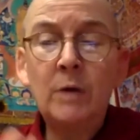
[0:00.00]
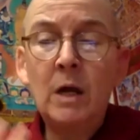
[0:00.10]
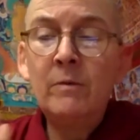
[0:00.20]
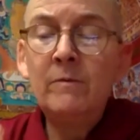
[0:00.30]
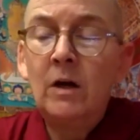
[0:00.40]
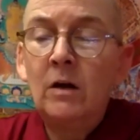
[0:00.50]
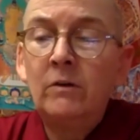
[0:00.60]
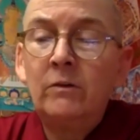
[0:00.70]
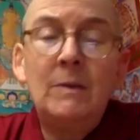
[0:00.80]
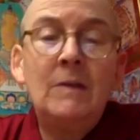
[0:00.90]
Brahma
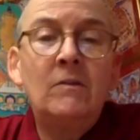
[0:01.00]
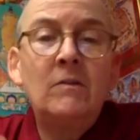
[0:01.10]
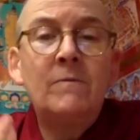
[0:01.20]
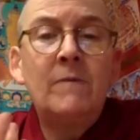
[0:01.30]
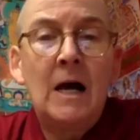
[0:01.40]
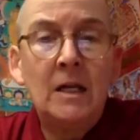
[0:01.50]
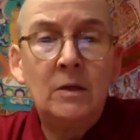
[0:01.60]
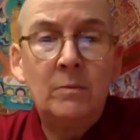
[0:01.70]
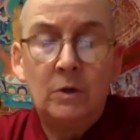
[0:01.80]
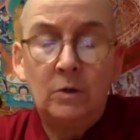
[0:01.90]
Viharas means divine
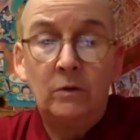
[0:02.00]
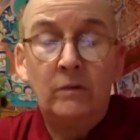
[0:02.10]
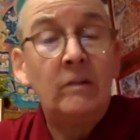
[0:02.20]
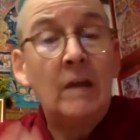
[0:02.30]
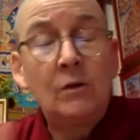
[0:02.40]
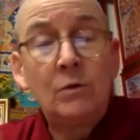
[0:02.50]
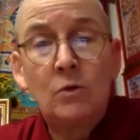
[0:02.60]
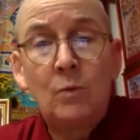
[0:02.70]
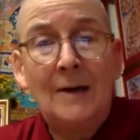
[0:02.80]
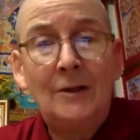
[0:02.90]
abode, sacred
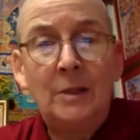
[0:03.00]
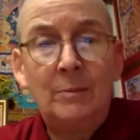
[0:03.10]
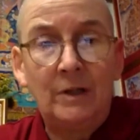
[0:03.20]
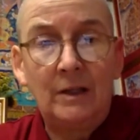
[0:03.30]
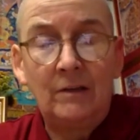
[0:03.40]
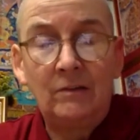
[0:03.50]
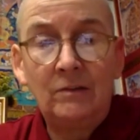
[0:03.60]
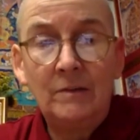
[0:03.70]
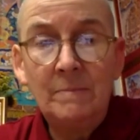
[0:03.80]
dwelling place.